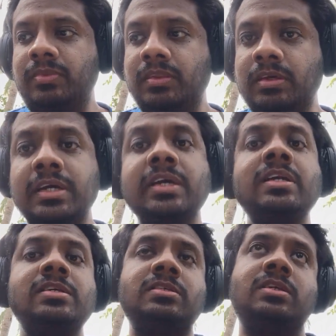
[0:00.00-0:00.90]
again,
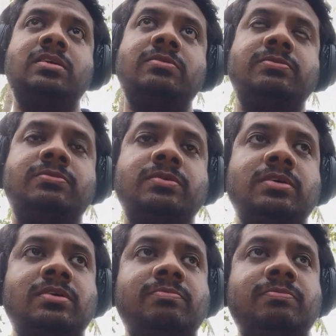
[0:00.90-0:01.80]
instead of
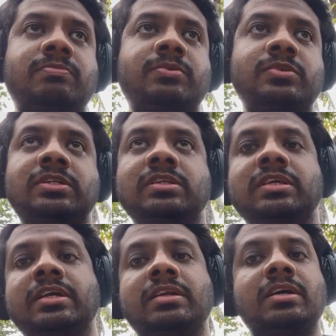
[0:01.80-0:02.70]
pushing the
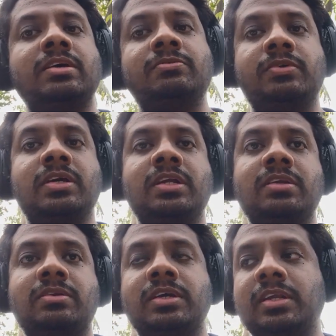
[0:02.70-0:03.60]
entire file and
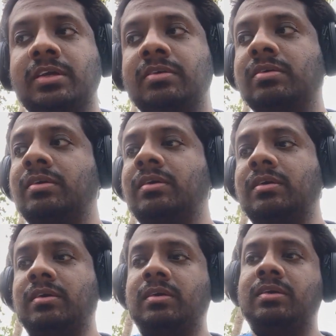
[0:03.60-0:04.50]
training,
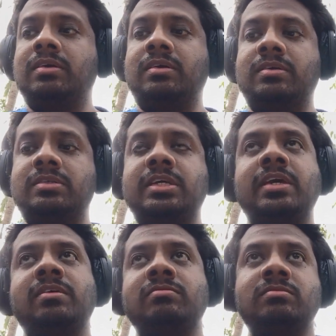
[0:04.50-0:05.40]

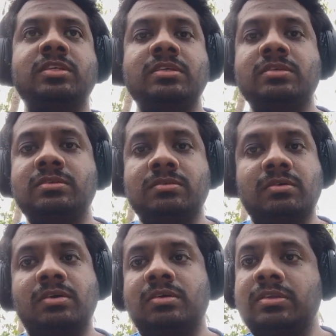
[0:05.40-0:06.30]
saying this is
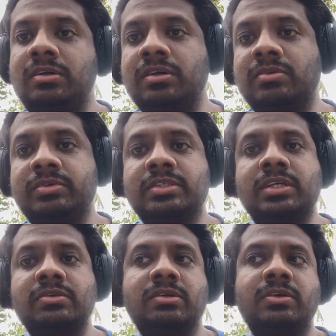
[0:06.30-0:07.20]
all the documents that
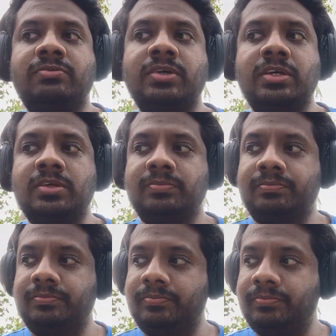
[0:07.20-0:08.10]
you can find,
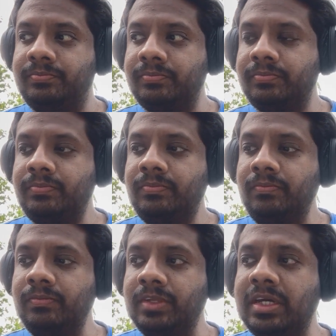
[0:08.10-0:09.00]

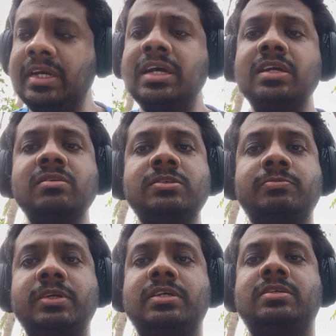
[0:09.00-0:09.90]
I kind of
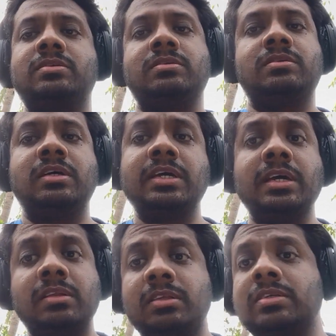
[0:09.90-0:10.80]
split
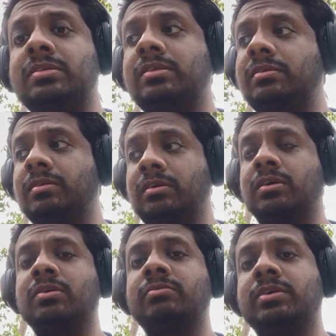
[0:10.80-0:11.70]
again this
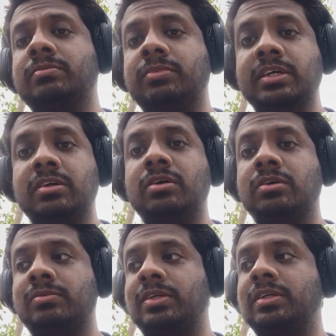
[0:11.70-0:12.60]
document, big
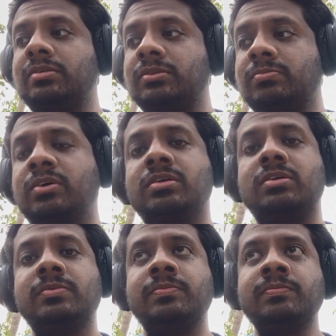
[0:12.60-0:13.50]
document, into
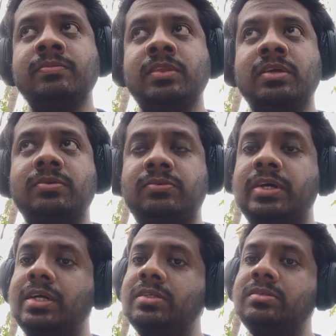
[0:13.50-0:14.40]
smaller
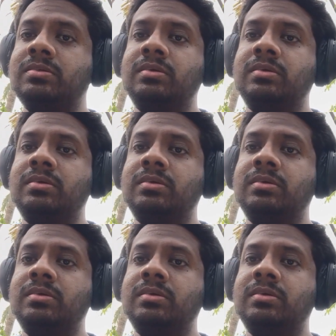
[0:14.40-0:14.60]
files